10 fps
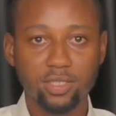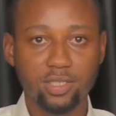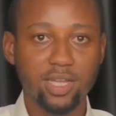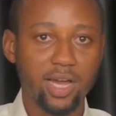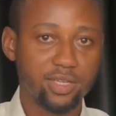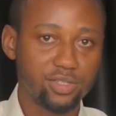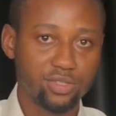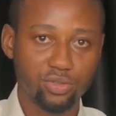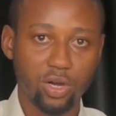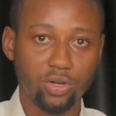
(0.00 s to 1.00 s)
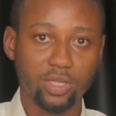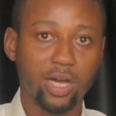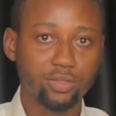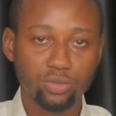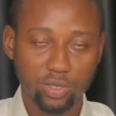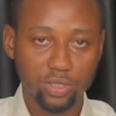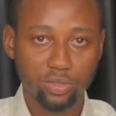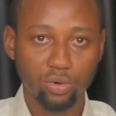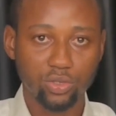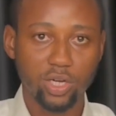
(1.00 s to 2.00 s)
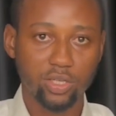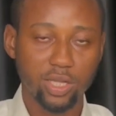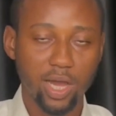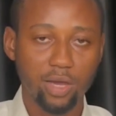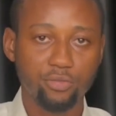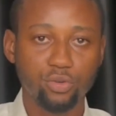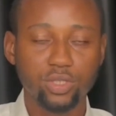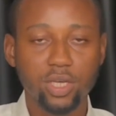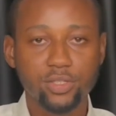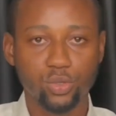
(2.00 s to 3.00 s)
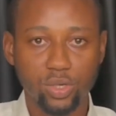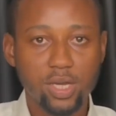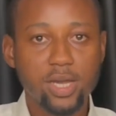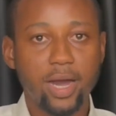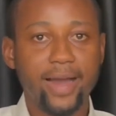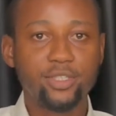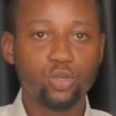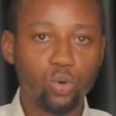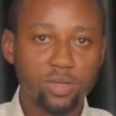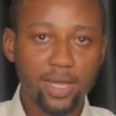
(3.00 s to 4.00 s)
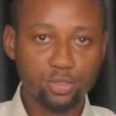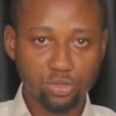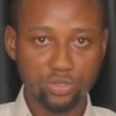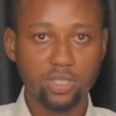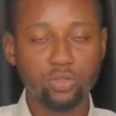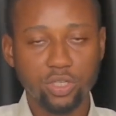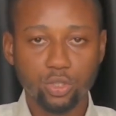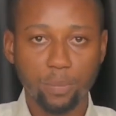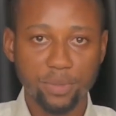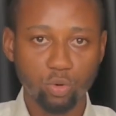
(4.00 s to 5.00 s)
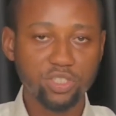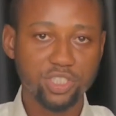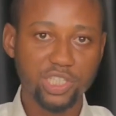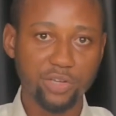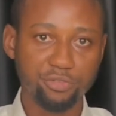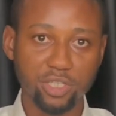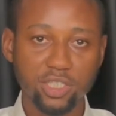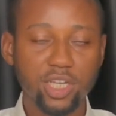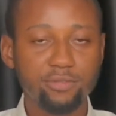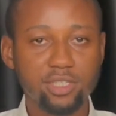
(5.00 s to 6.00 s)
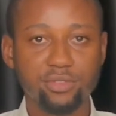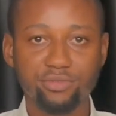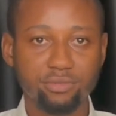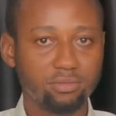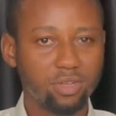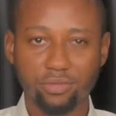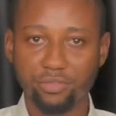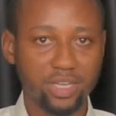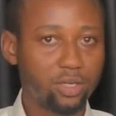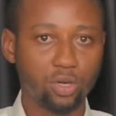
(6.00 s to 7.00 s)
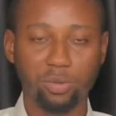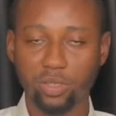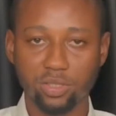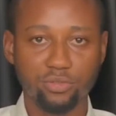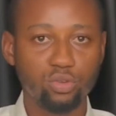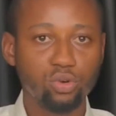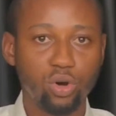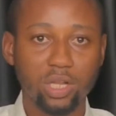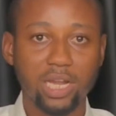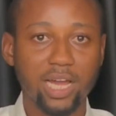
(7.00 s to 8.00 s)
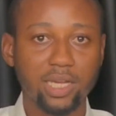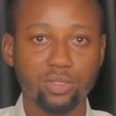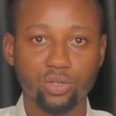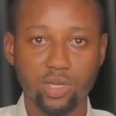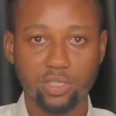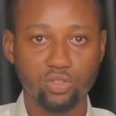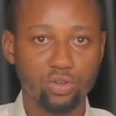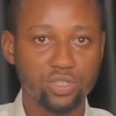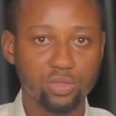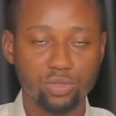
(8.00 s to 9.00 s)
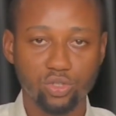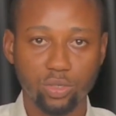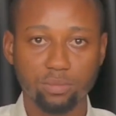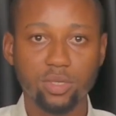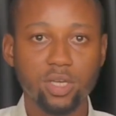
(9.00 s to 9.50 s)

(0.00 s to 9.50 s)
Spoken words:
either you're on Android or you're on iPhone. So alright, so let's go straight into the topic. What is JV? JV is very common. If you go online or you are discussing with some